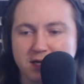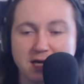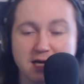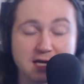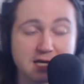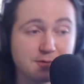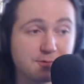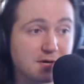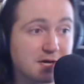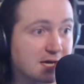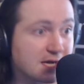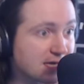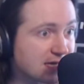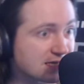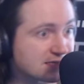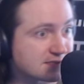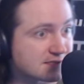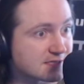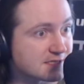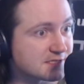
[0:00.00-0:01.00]
Anyway, I
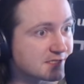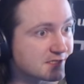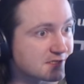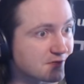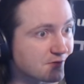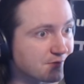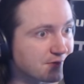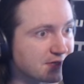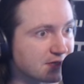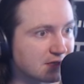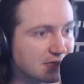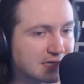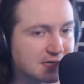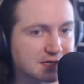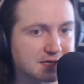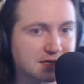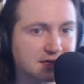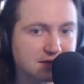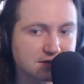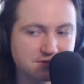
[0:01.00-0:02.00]
guess this is the real
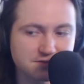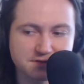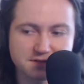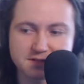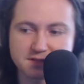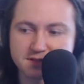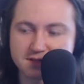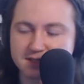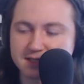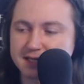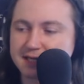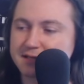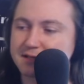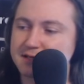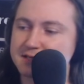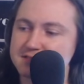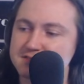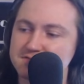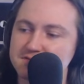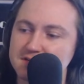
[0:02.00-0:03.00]
ending of the
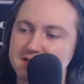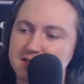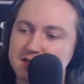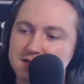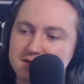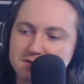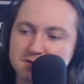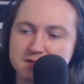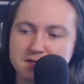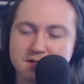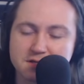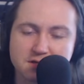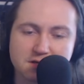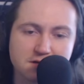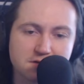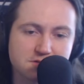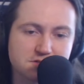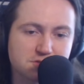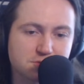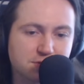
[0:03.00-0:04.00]
highlights video.
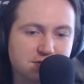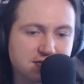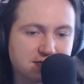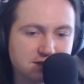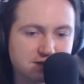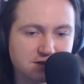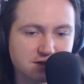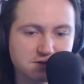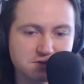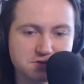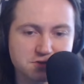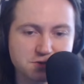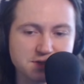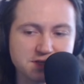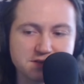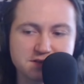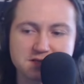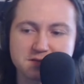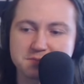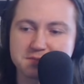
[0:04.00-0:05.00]
Go
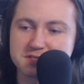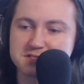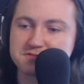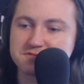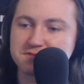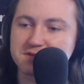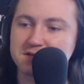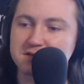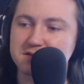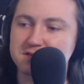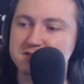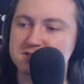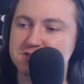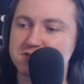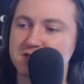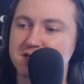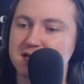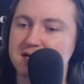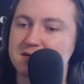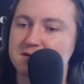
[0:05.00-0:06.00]
tweet them. Let's figure this
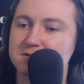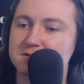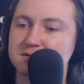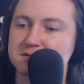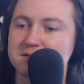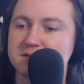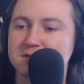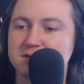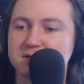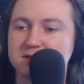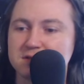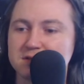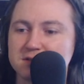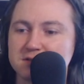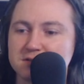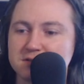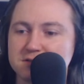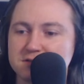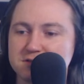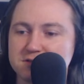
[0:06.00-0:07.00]
shit out.
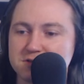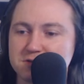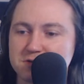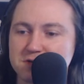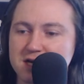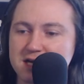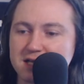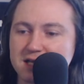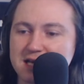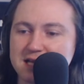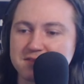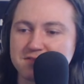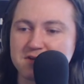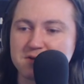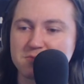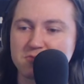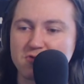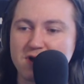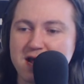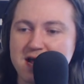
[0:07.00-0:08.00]
Do not let
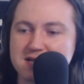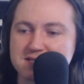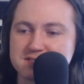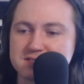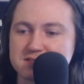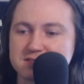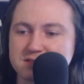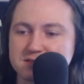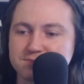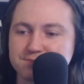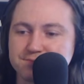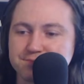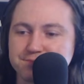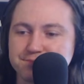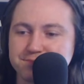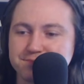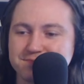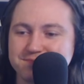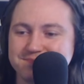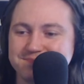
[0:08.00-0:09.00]
them rest.
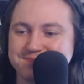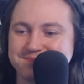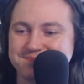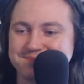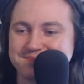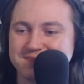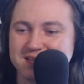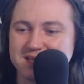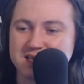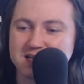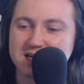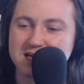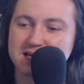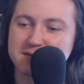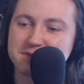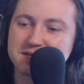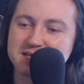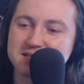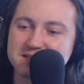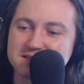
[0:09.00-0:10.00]
I
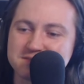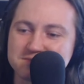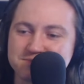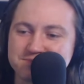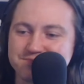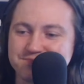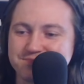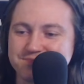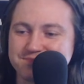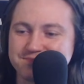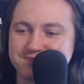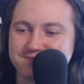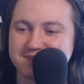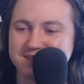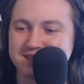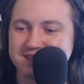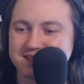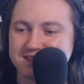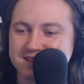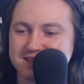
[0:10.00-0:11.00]
mean,
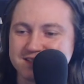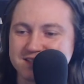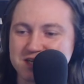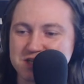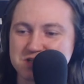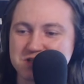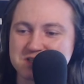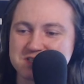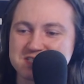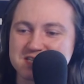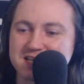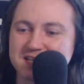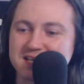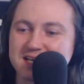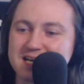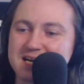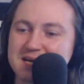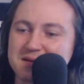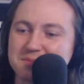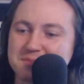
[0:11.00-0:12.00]
I shouldn't say
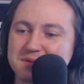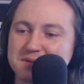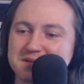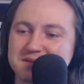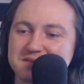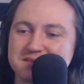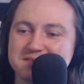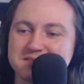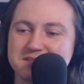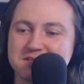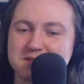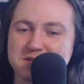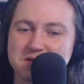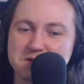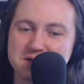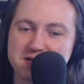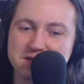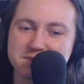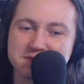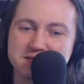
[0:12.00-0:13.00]
that, but you know
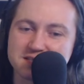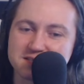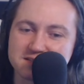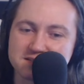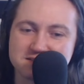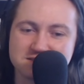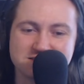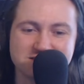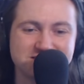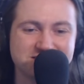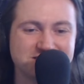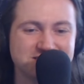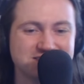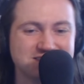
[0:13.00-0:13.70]
what I mean.